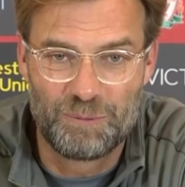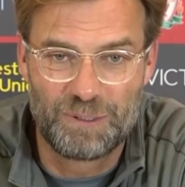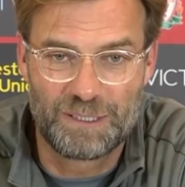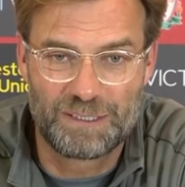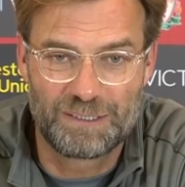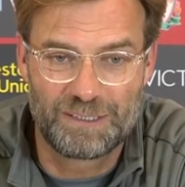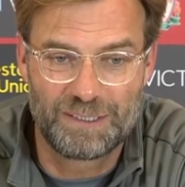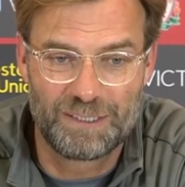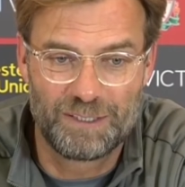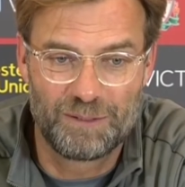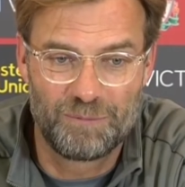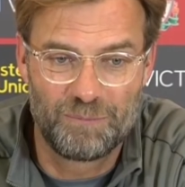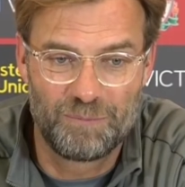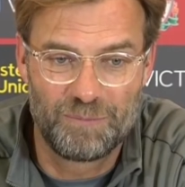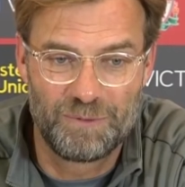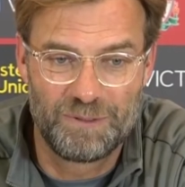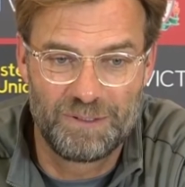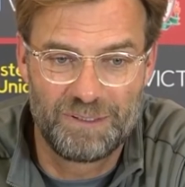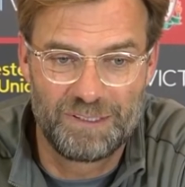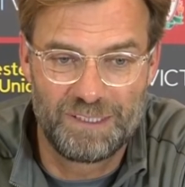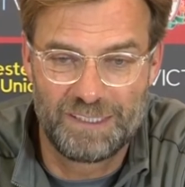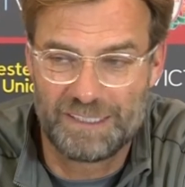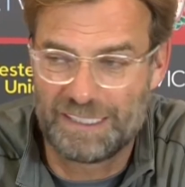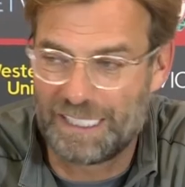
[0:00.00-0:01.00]
But um,
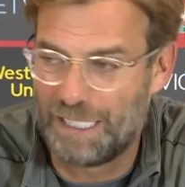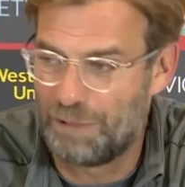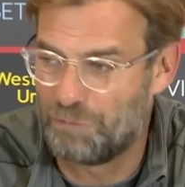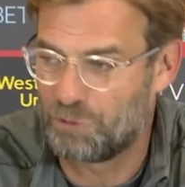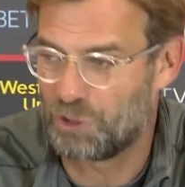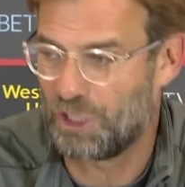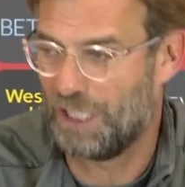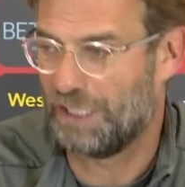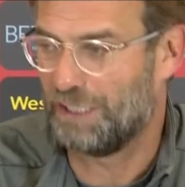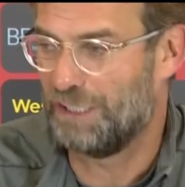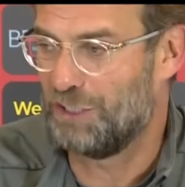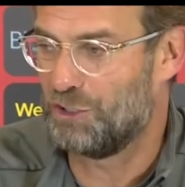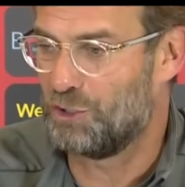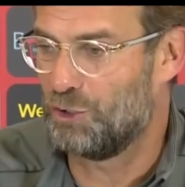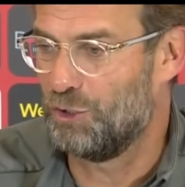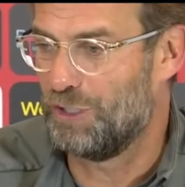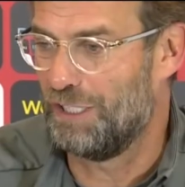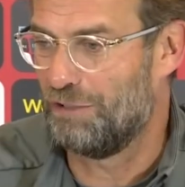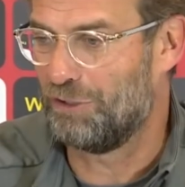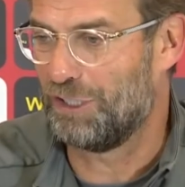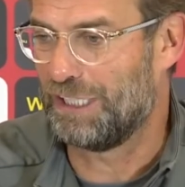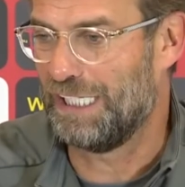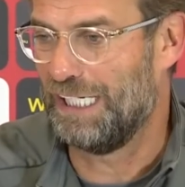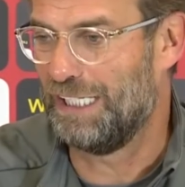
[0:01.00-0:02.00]
in, in, games like this, you
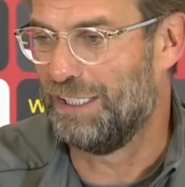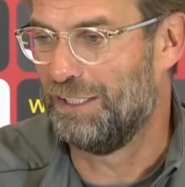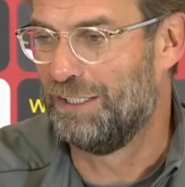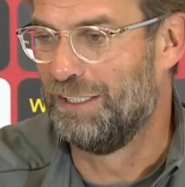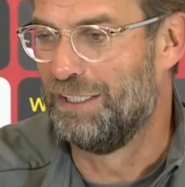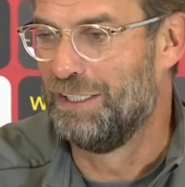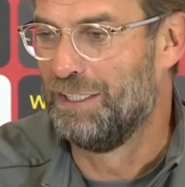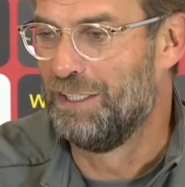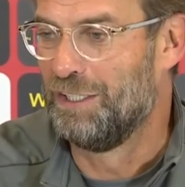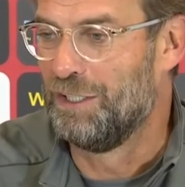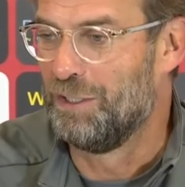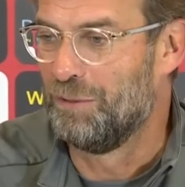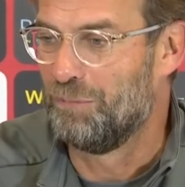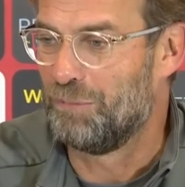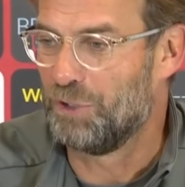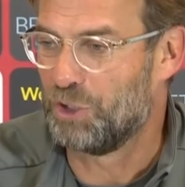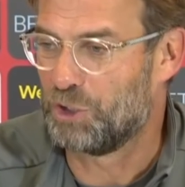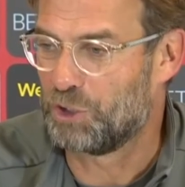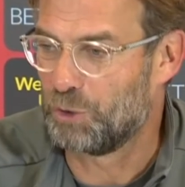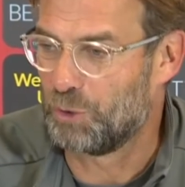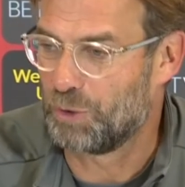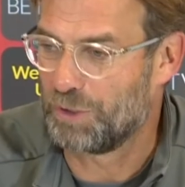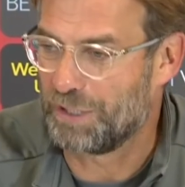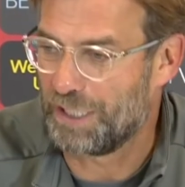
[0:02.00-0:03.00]
never can
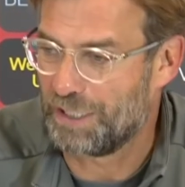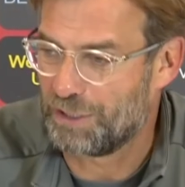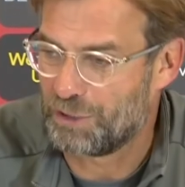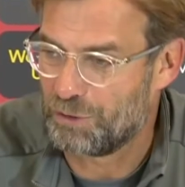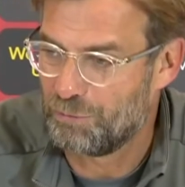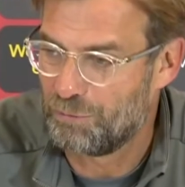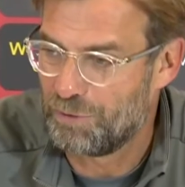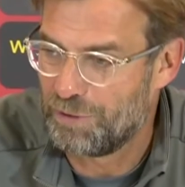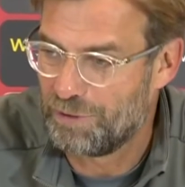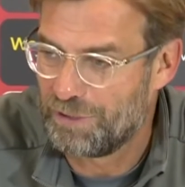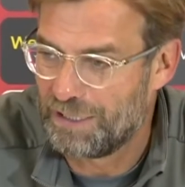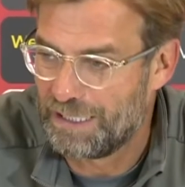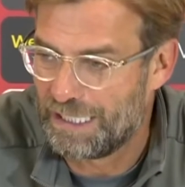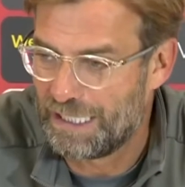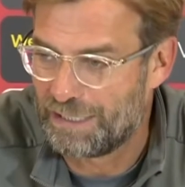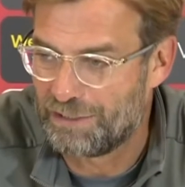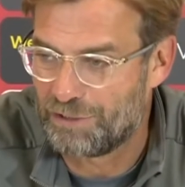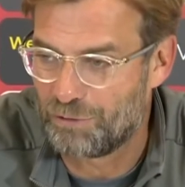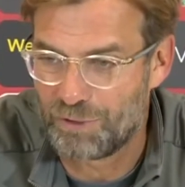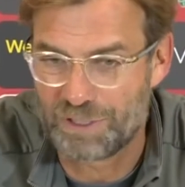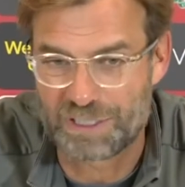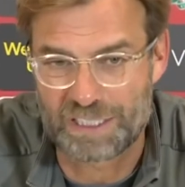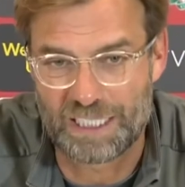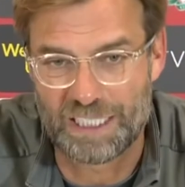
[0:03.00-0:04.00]
be sure that you will
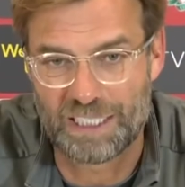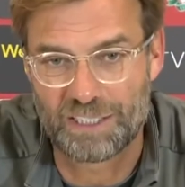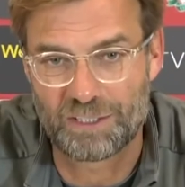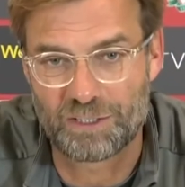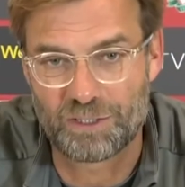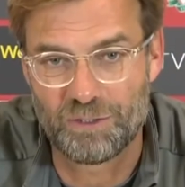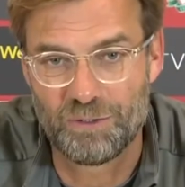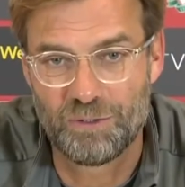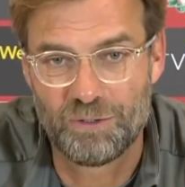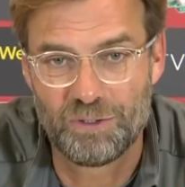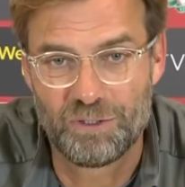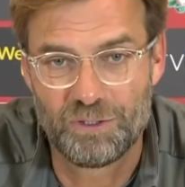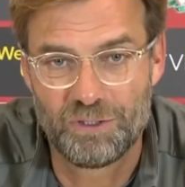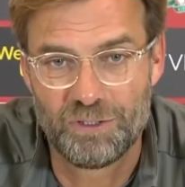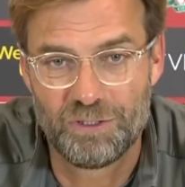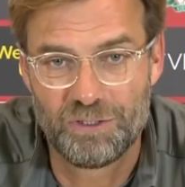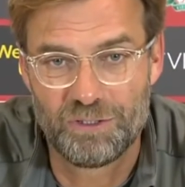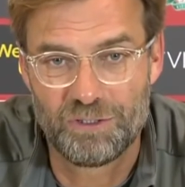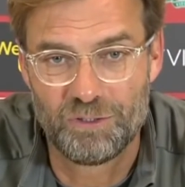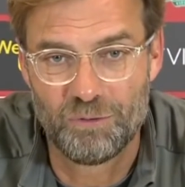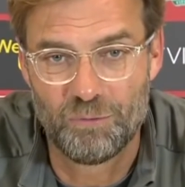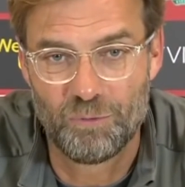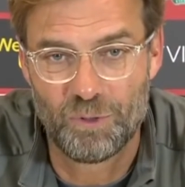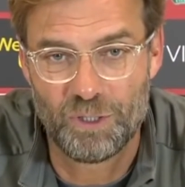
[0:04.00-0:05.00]
get the result you,
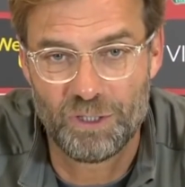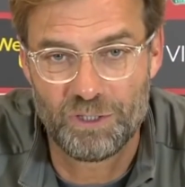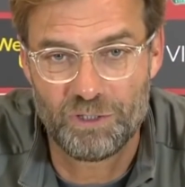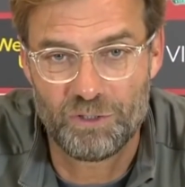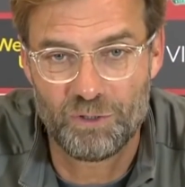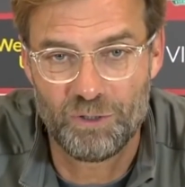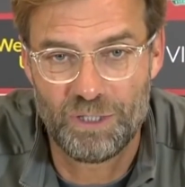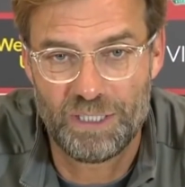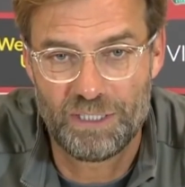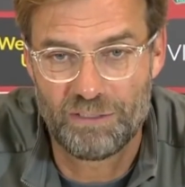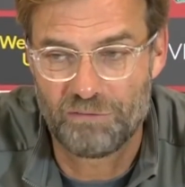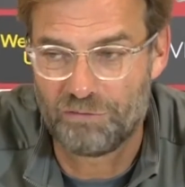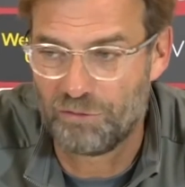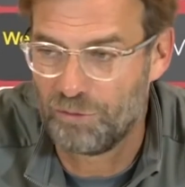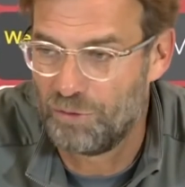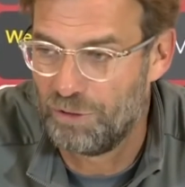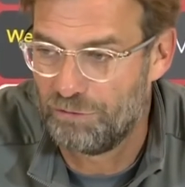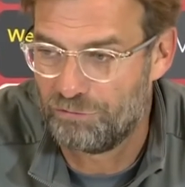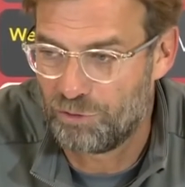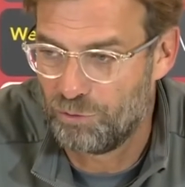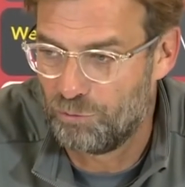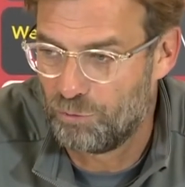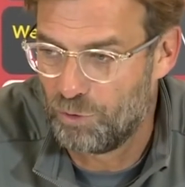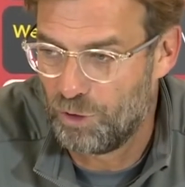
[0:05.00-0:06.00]
you, you want to have. You
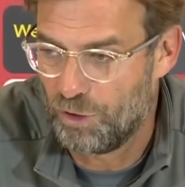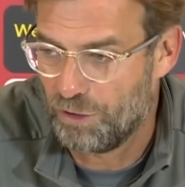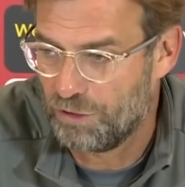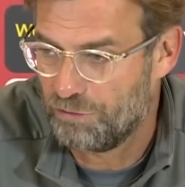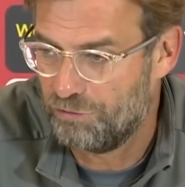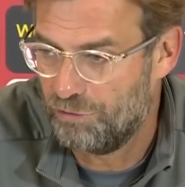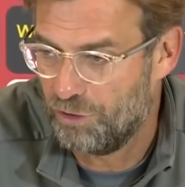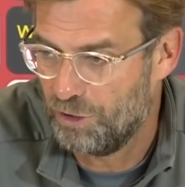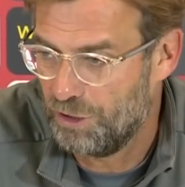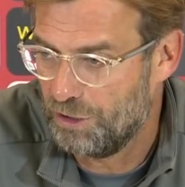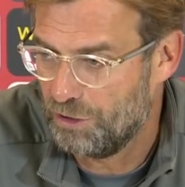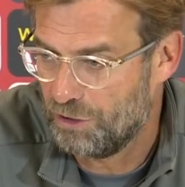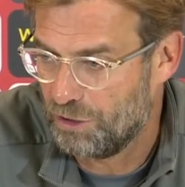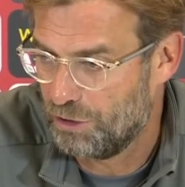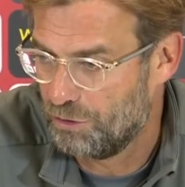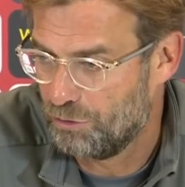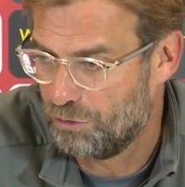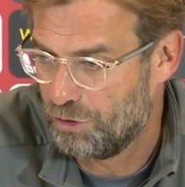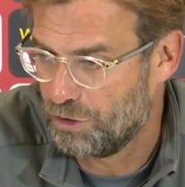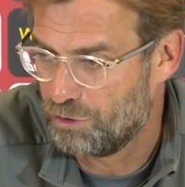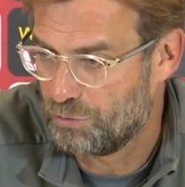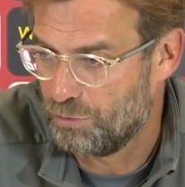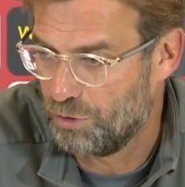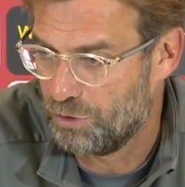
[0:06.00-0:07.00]
have to work for it,
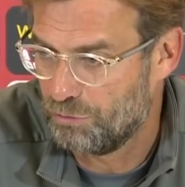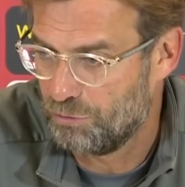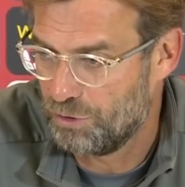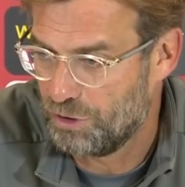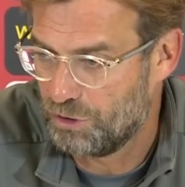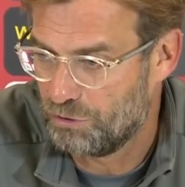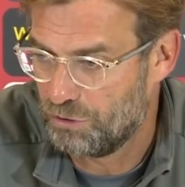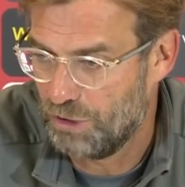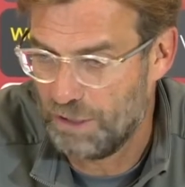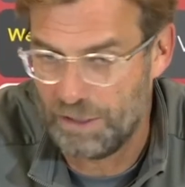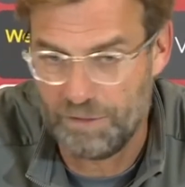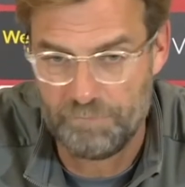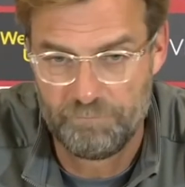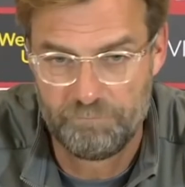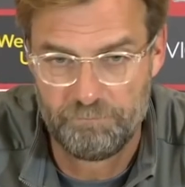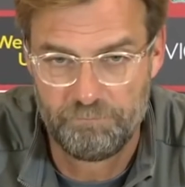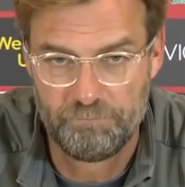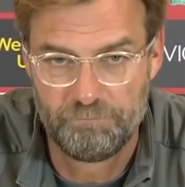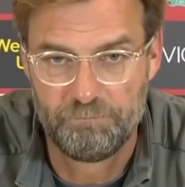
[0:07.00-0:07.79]
and that's what we try.